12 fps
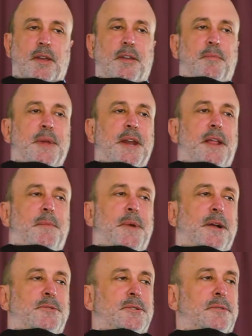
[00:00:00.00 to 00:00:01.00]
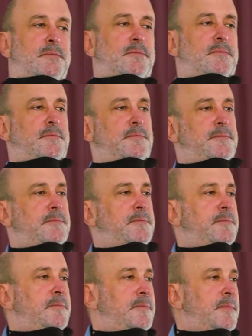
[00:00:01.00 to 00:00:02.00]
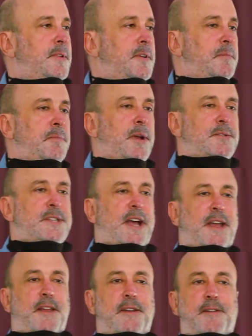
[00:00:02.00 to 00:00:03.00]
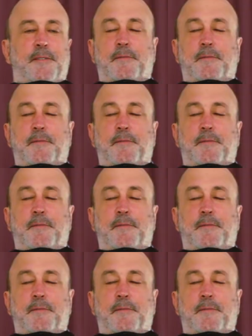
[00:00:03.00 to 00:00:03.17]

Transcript: Give me another mountain. Mount Zion.